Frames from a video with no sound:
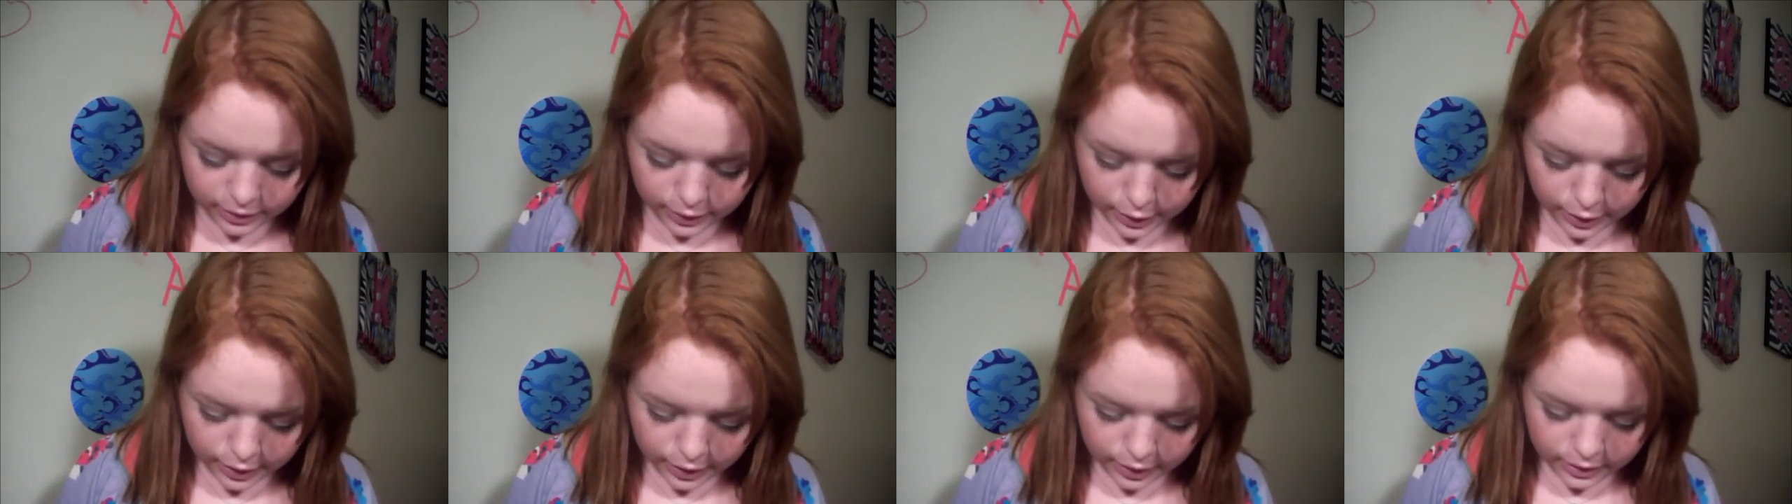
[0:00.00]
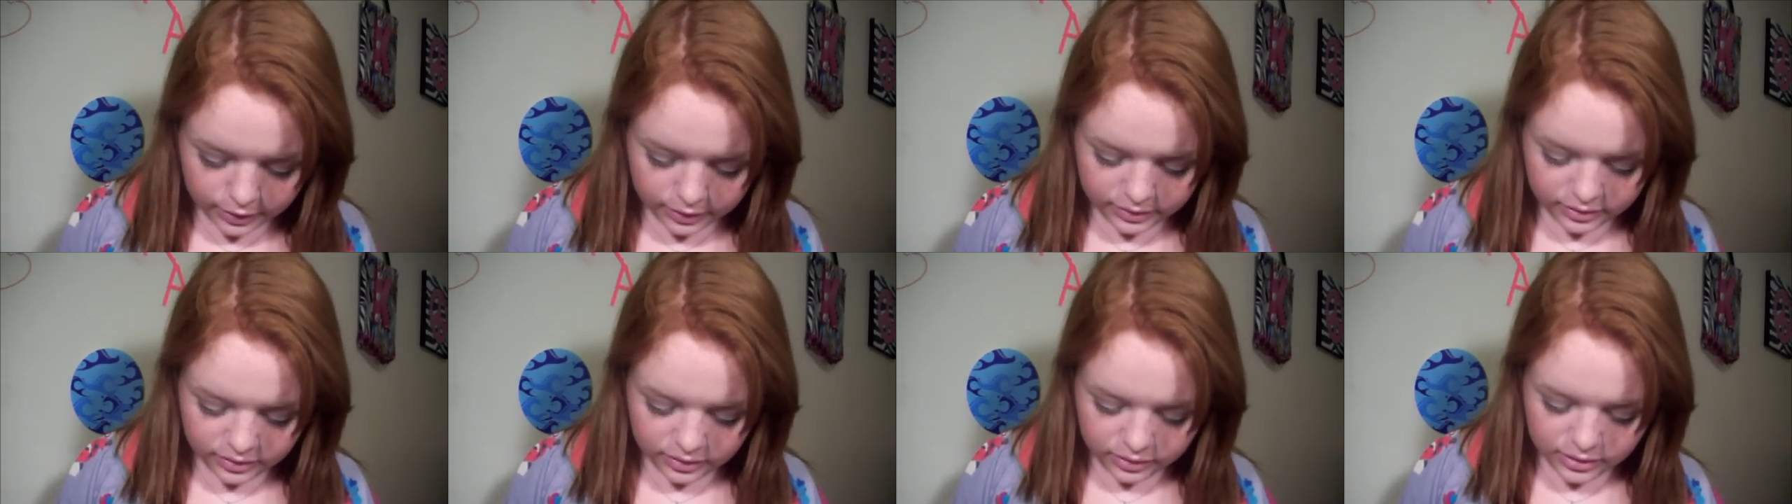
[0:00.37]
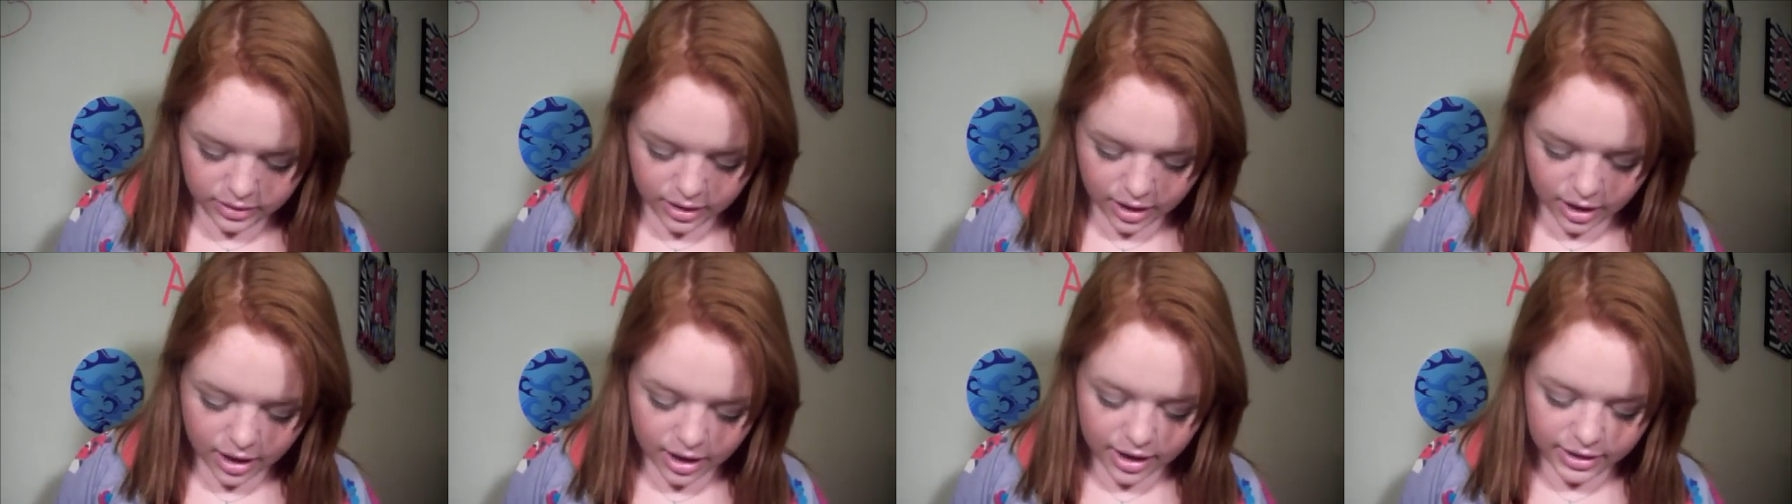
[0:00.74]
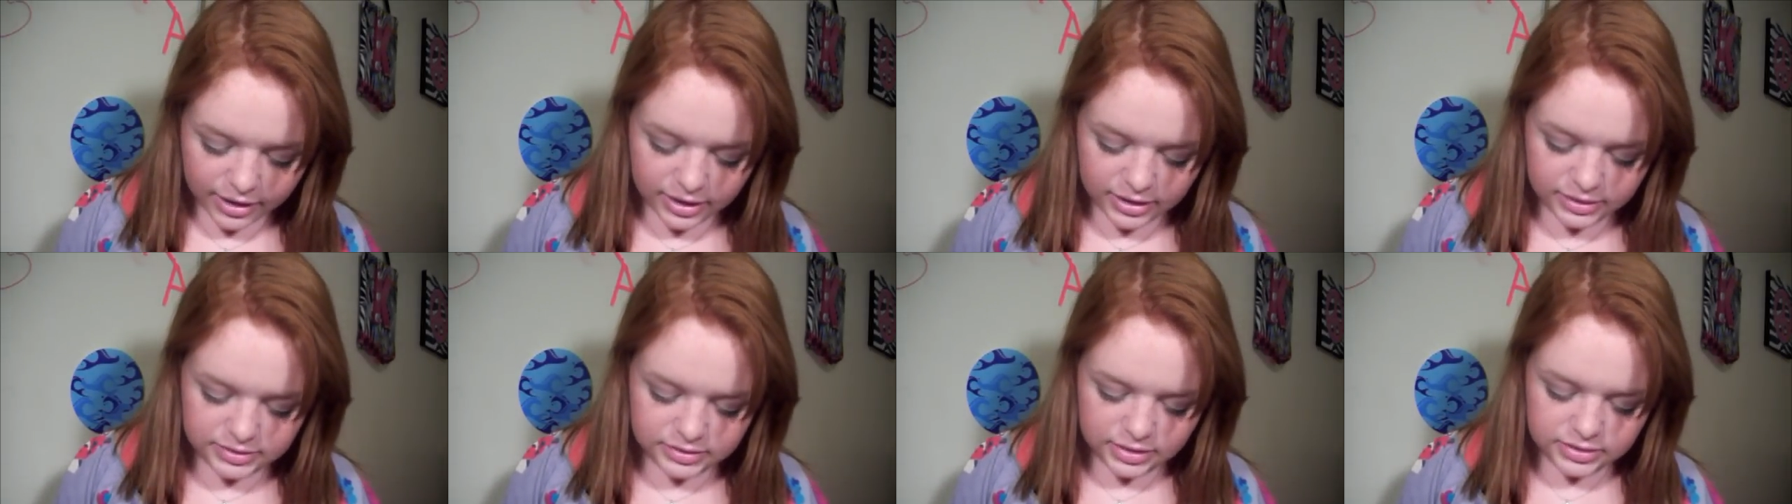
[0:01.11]
And yeah, I
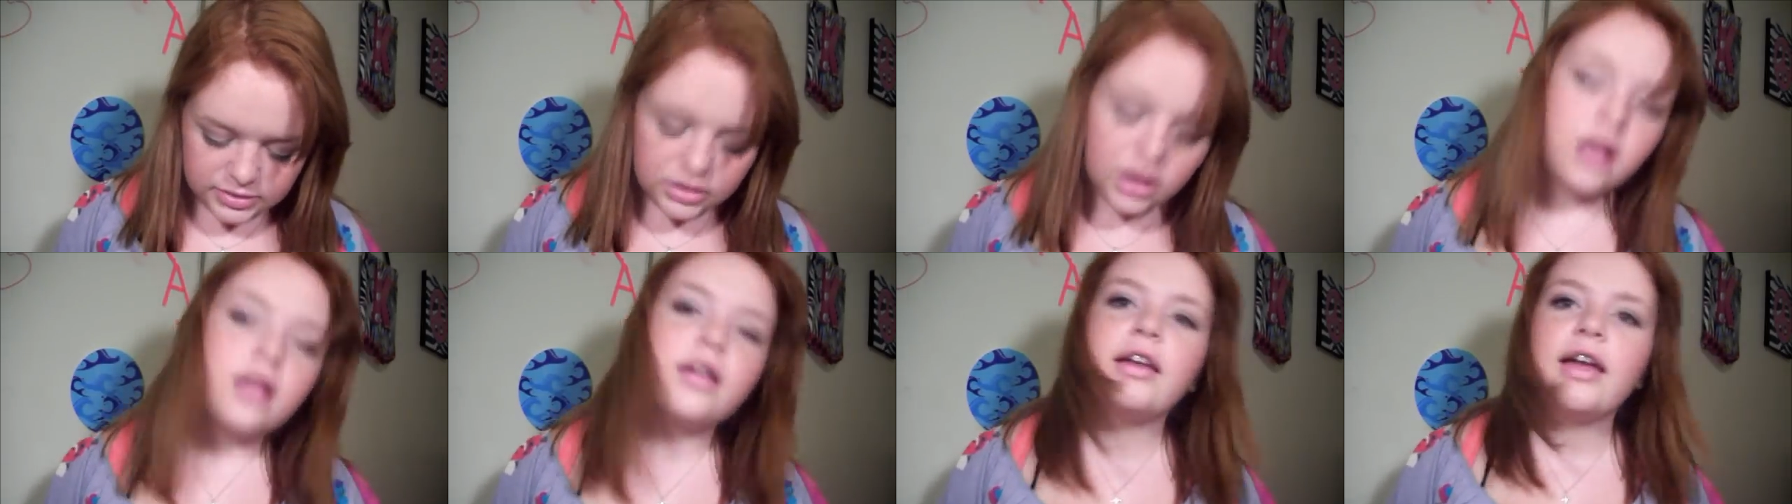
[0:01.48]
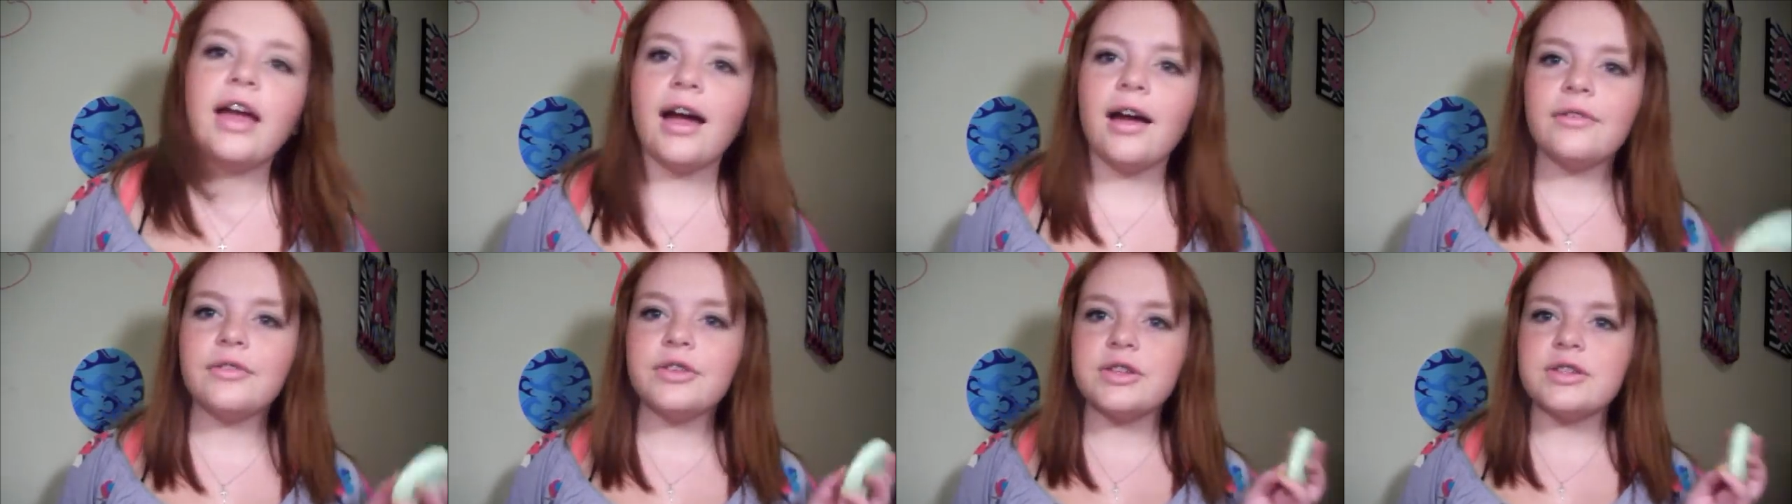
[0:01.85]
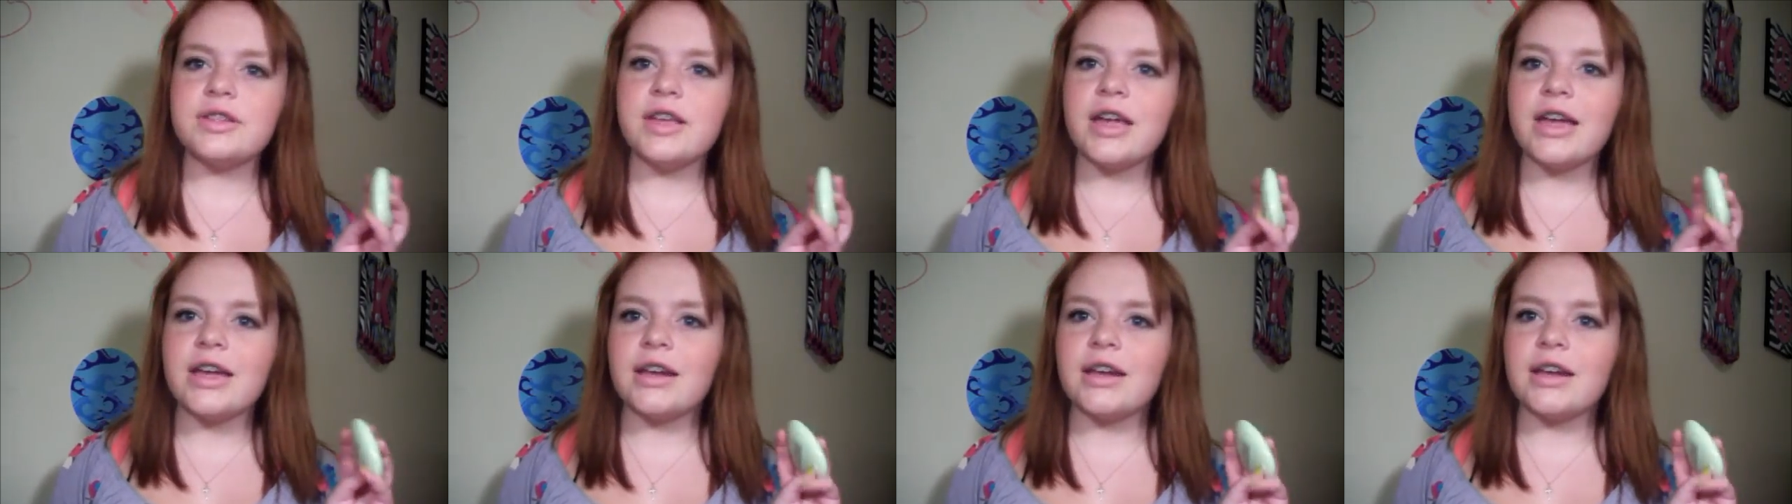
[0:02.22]
guess that's all I have to say,